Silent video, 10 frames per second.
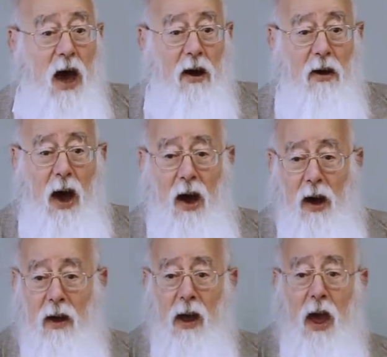so
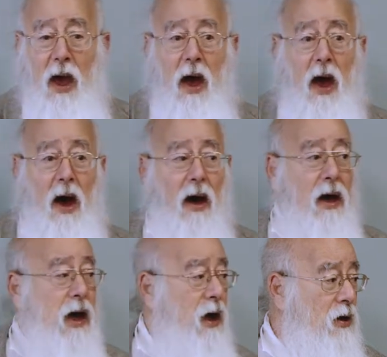uh,
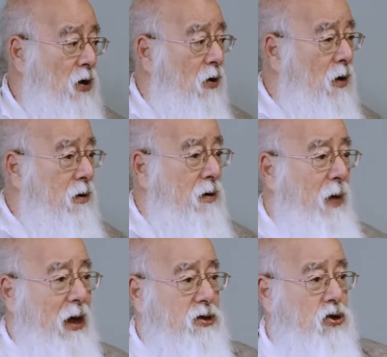uh, in order to
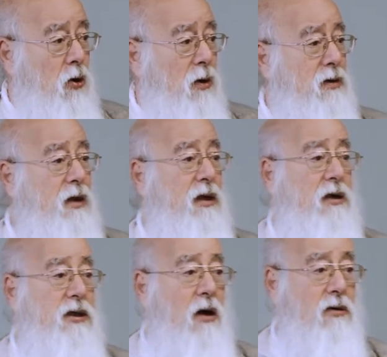make sure that
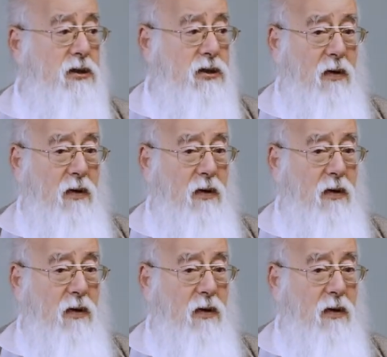this holds